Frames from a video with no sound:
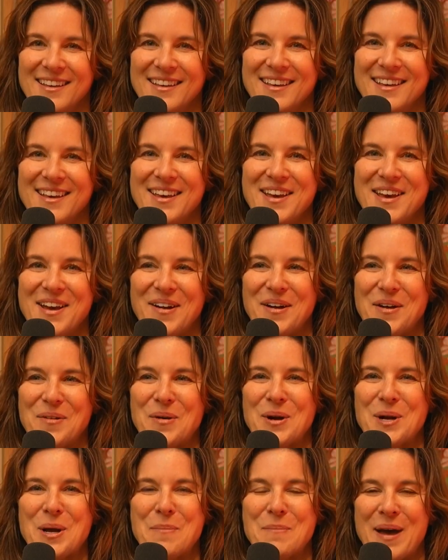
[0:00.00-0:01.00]
All right,
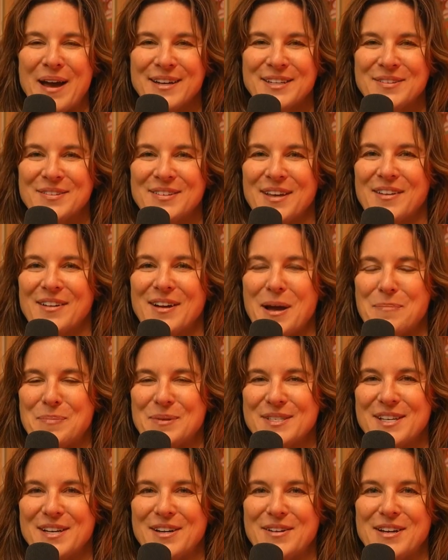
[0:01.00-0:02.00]
welcome back to another
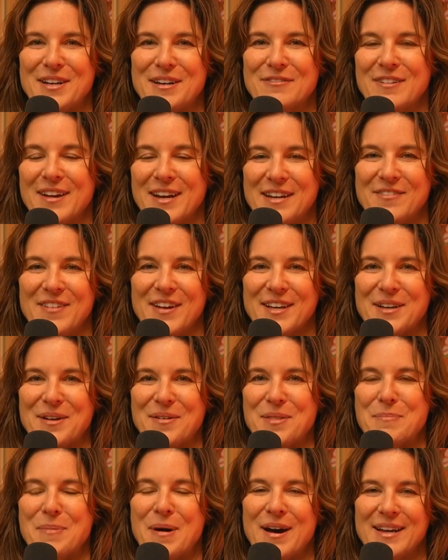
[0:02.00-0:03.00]
episode of Ready, Vet, Go, the
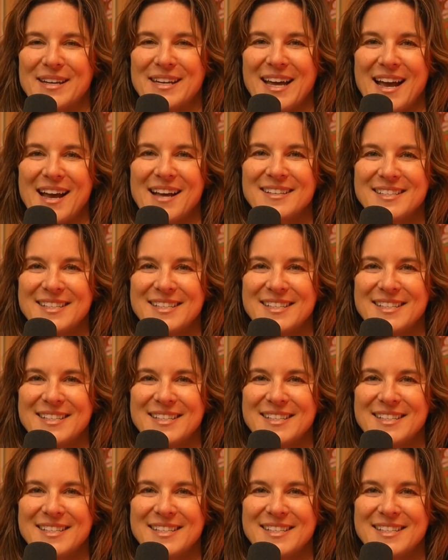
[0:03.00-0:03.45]
podcast.